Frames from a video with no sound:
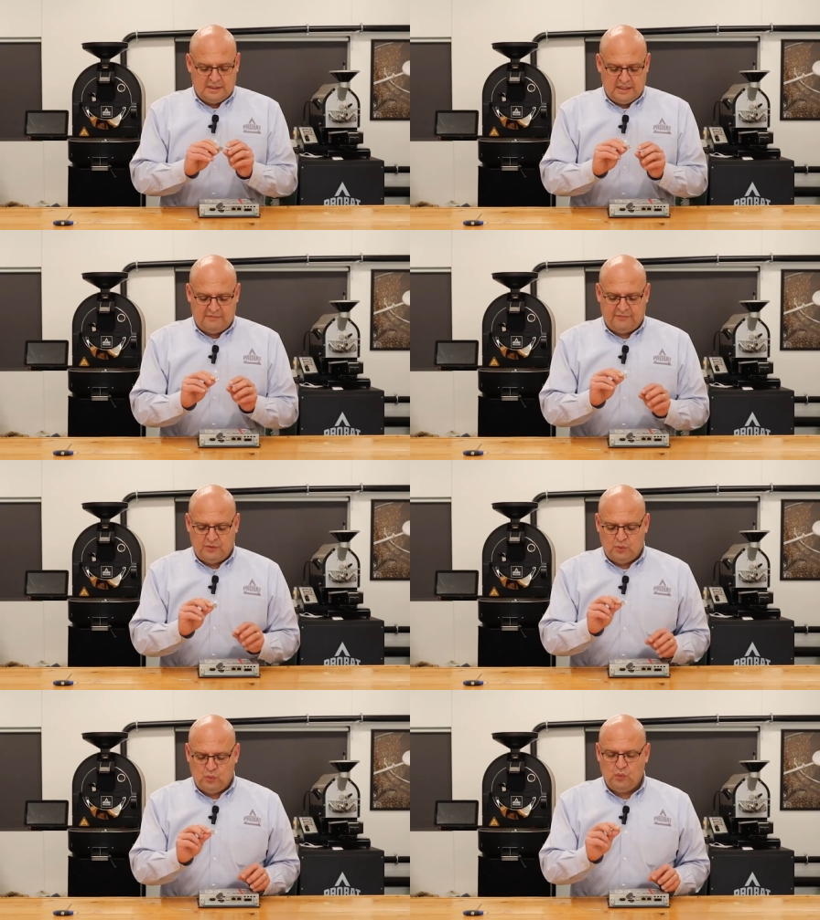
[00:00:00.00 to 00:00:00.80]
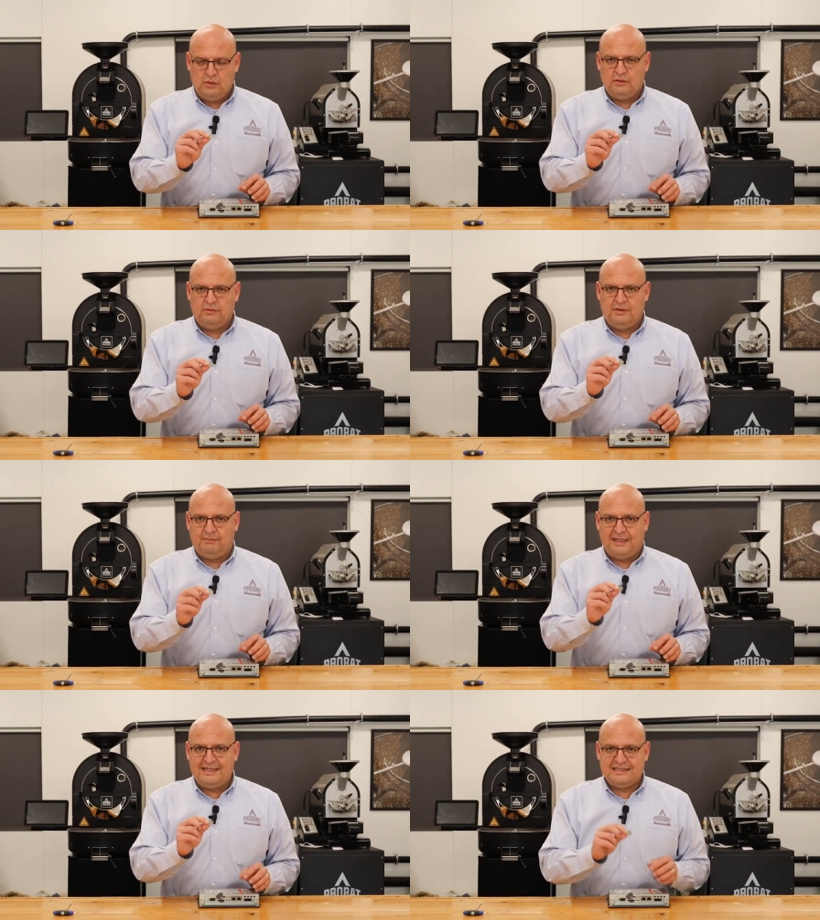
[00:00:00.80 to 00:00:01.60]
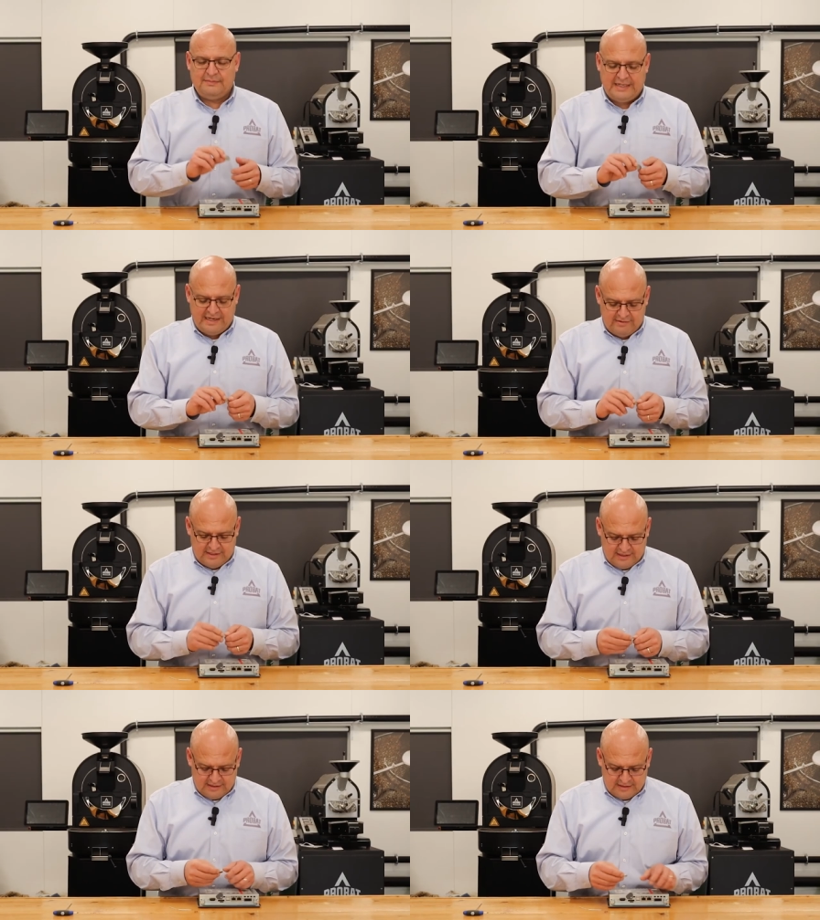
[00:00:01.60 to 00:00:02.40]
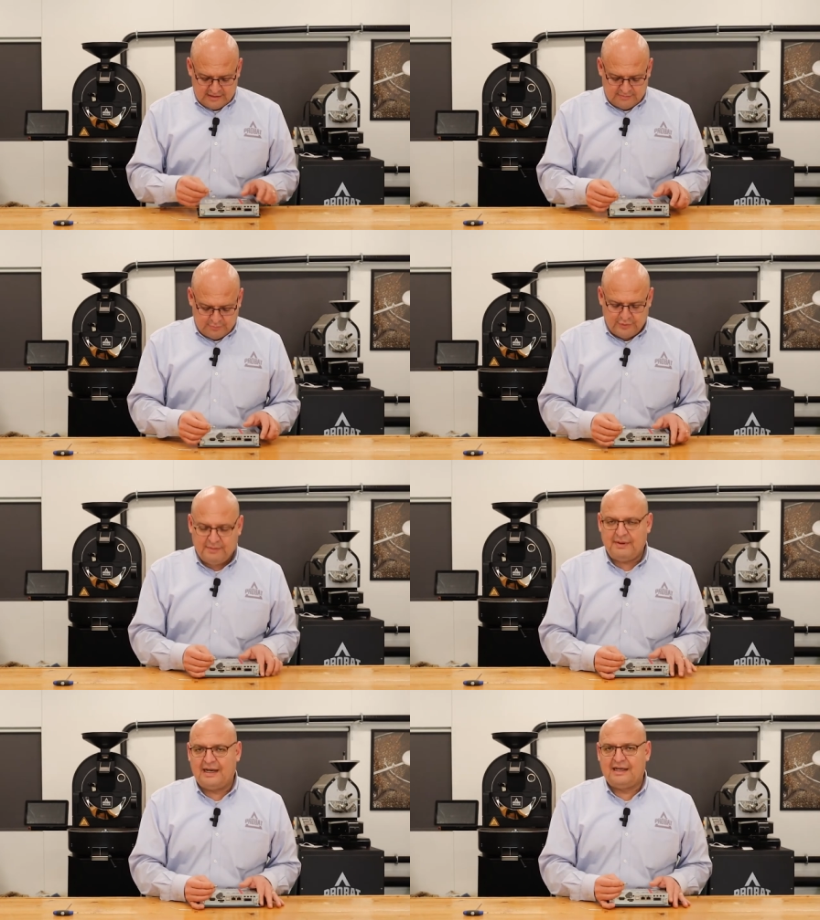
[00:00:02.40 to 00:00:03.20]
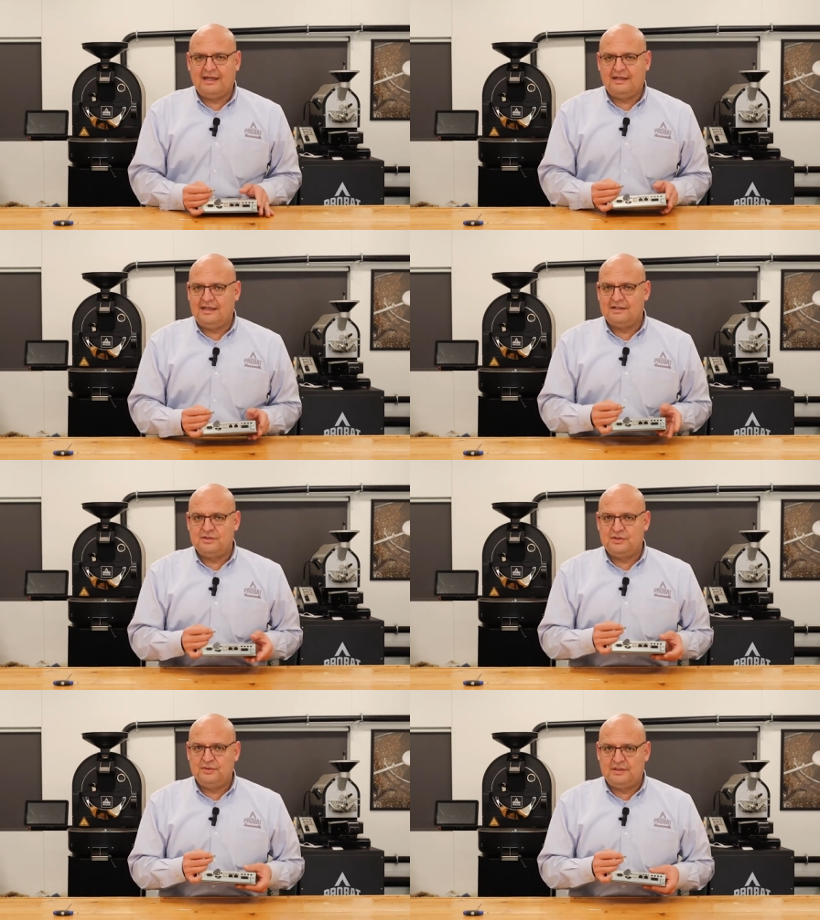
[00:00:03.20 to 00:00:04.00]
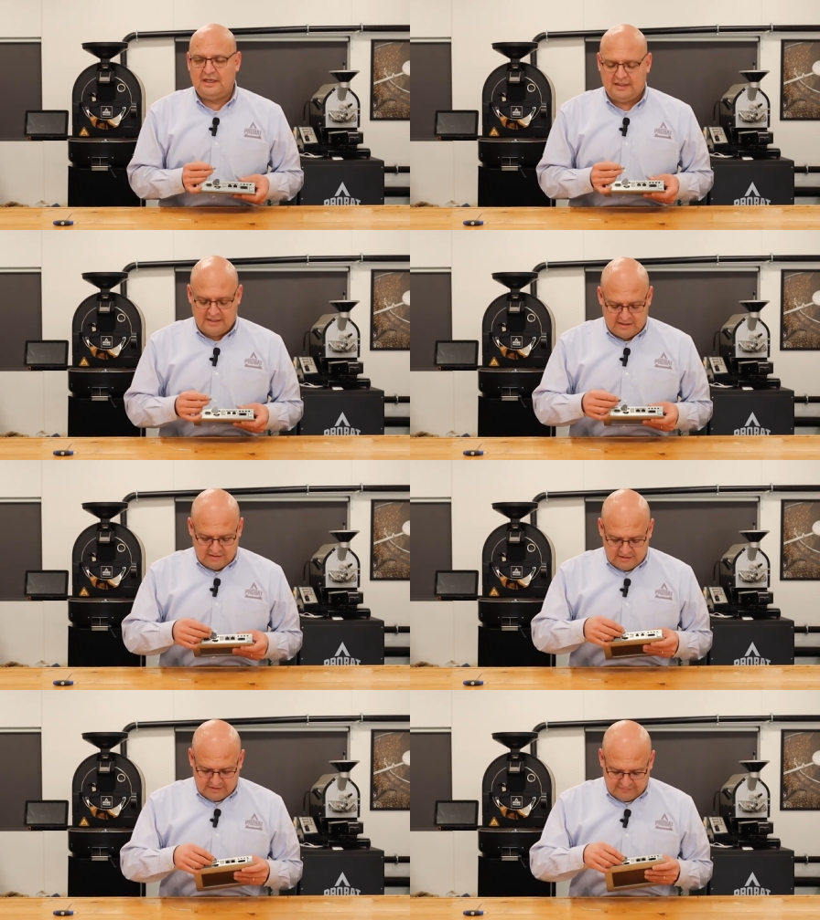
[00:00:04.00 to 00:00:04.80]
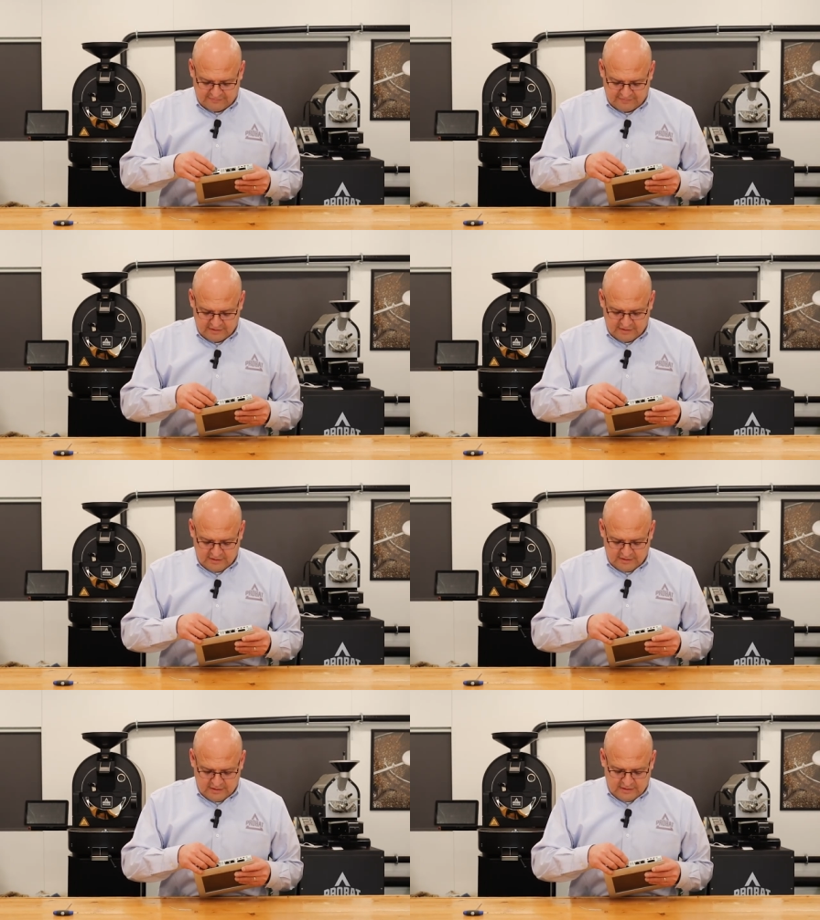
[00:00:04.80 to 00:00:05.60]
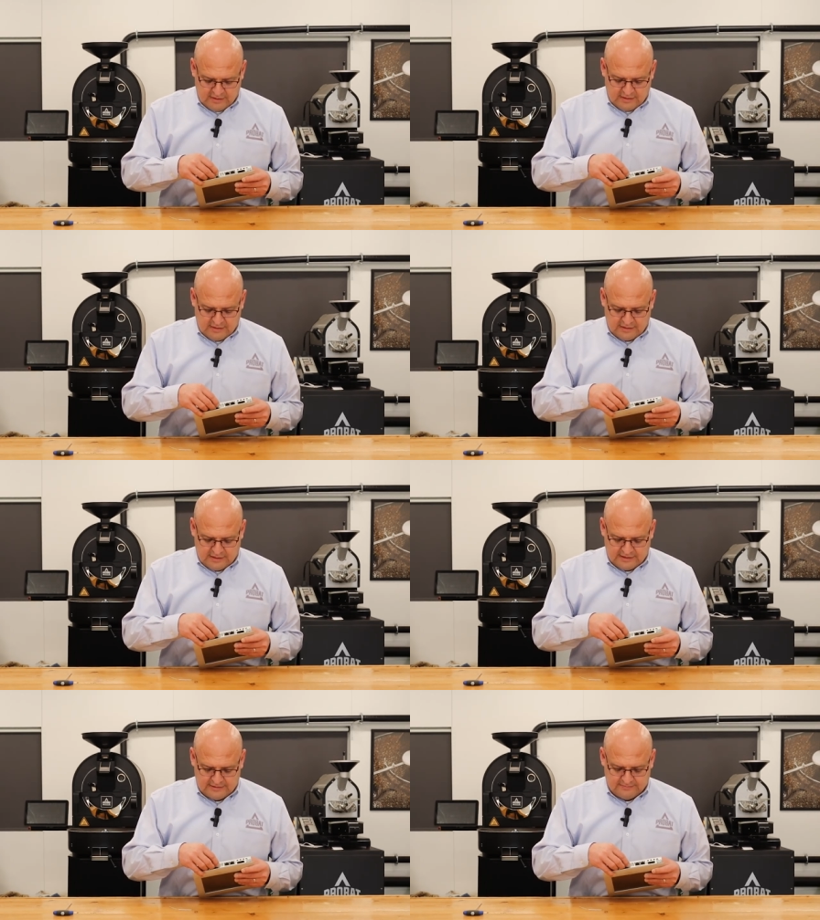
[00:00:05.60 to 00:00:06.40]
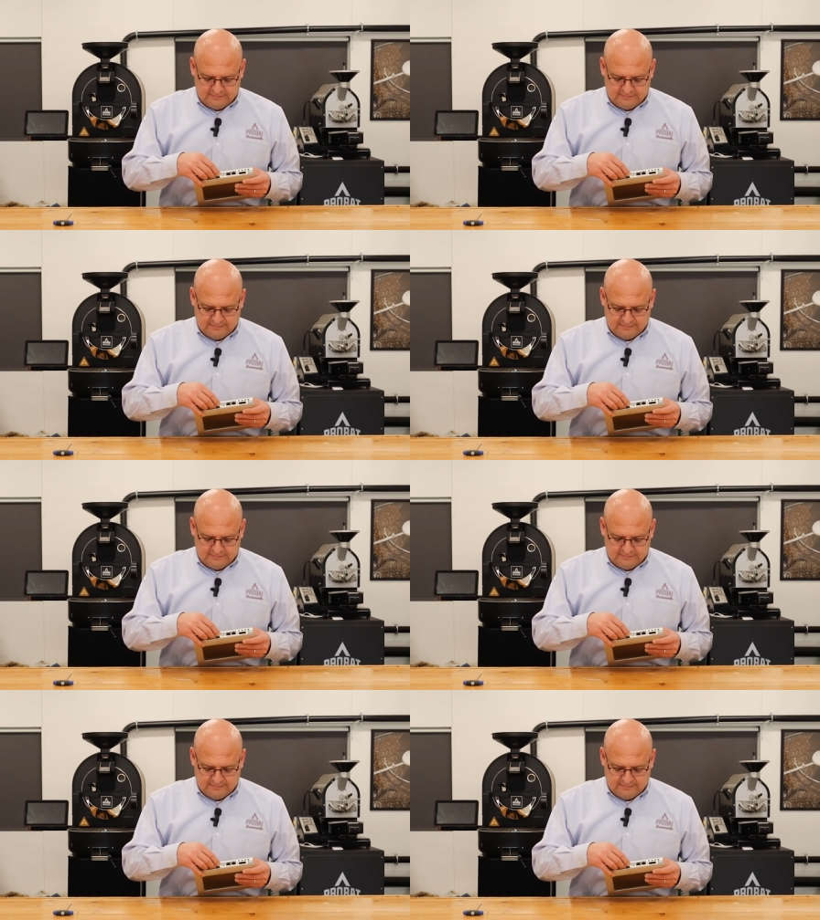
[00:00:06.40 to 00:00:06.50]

If you replace the battery and put it back in, that should take care of um,